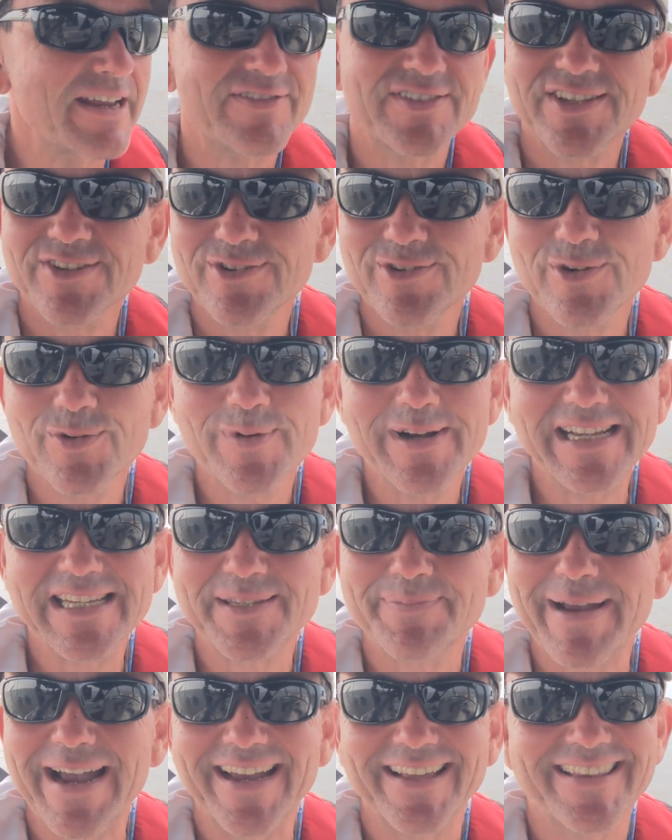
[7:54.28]
waves are
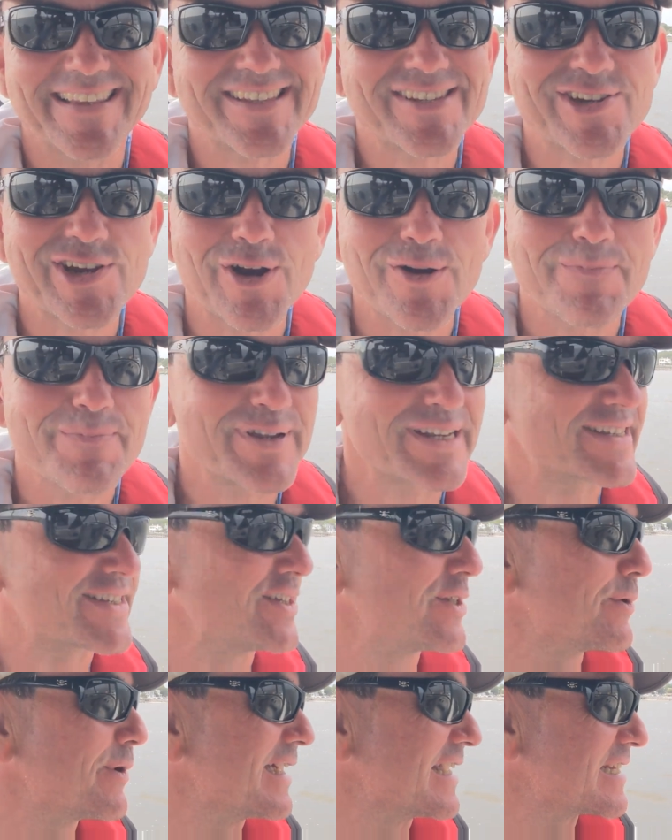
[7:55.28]
always bad. The chop is
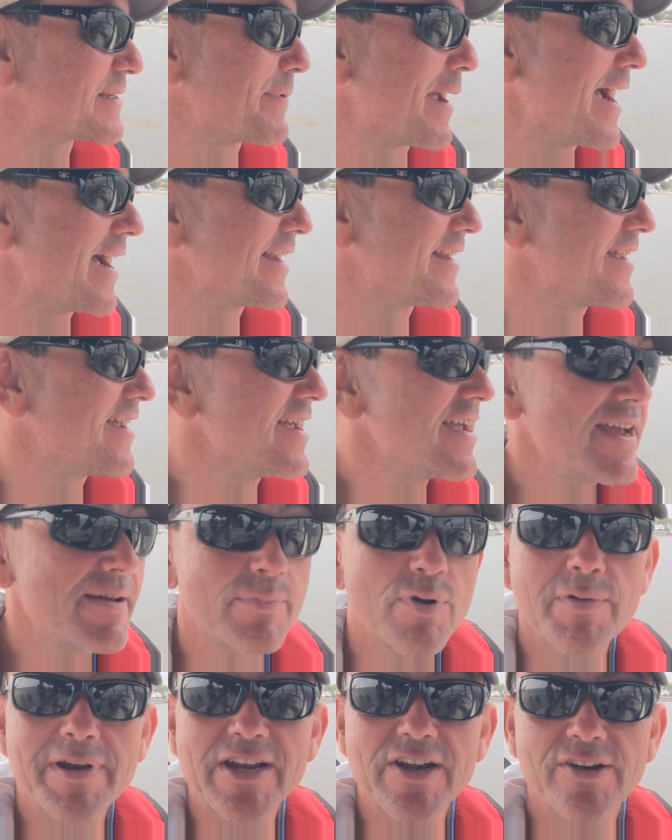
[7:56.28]
always
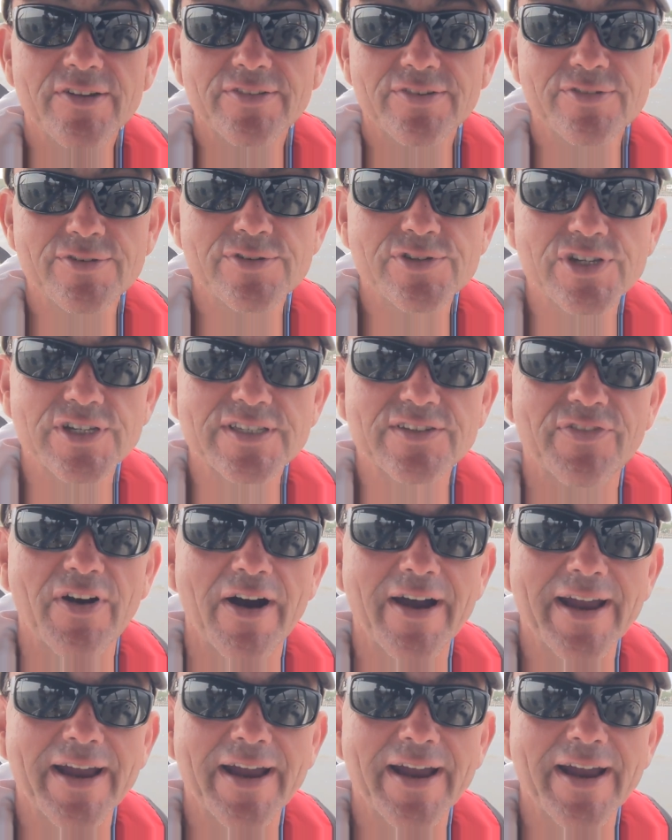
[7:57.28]
bad. But we got through just